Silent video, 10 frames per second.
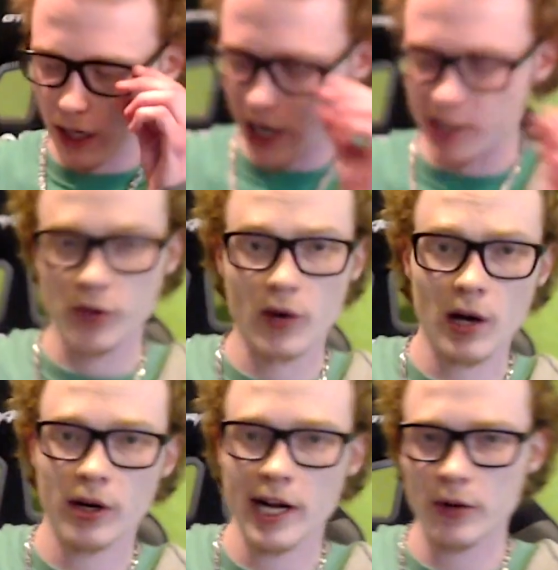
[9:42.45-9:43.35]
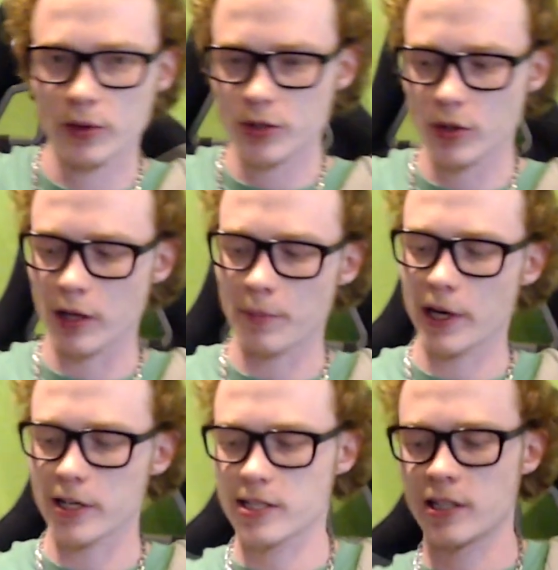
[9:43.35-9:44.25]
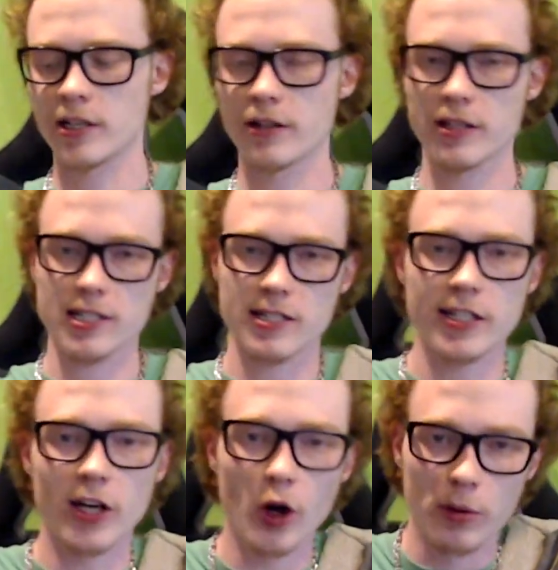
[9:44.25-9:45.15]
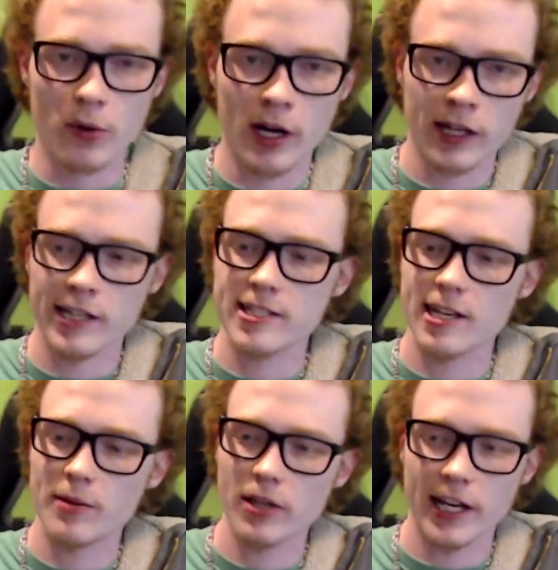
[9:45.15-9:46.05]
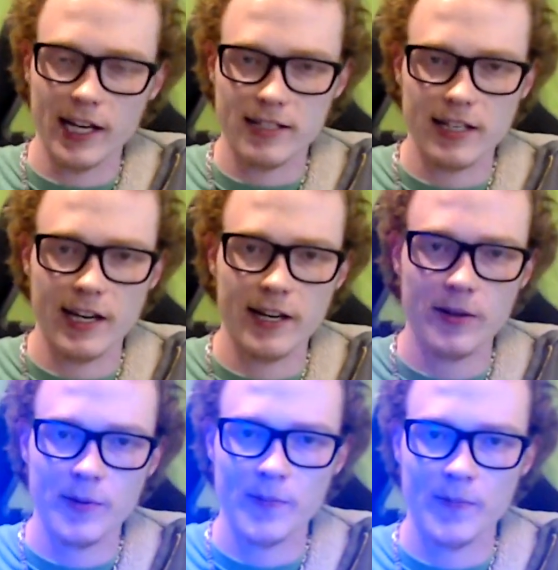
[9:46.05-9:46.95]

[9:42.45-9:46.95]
Alright, so while we're at it, we'll do a comparison here. This is the Obi-Wan lightsaber, like I said.